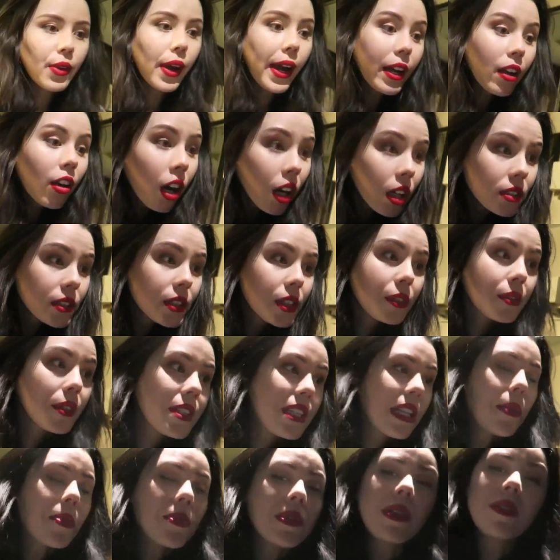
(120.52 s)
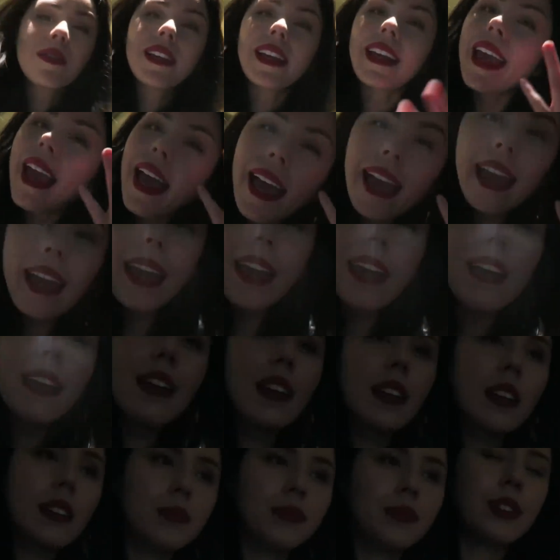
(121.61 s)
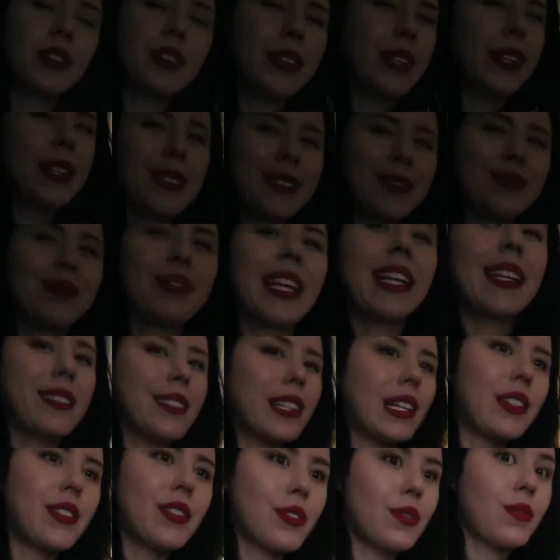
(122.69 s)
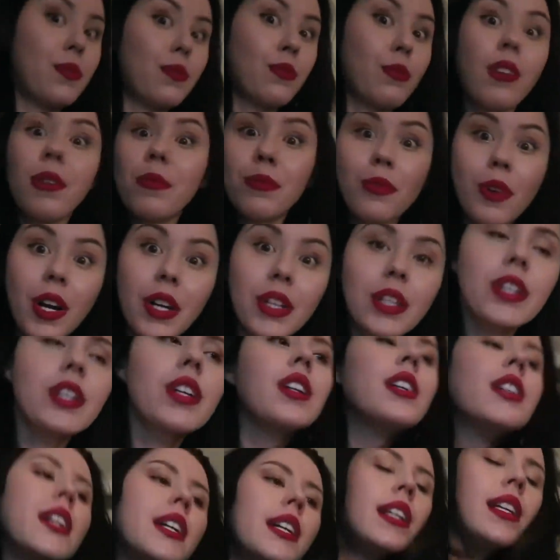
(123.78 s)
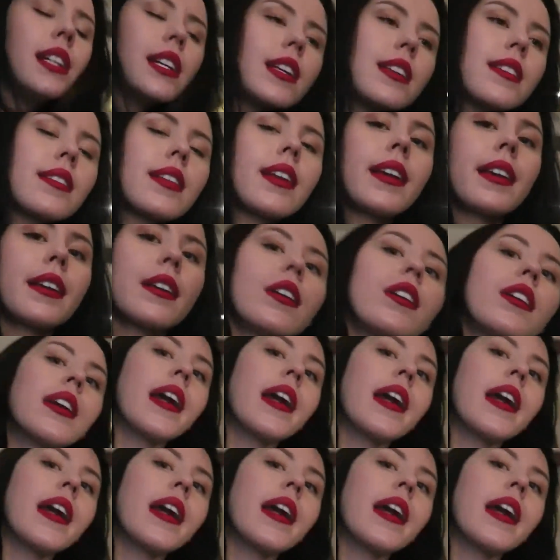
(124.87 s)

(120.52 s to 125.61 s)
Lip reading: So I called the reception. I was like, hey, sorry, like there's no warm water. He's like,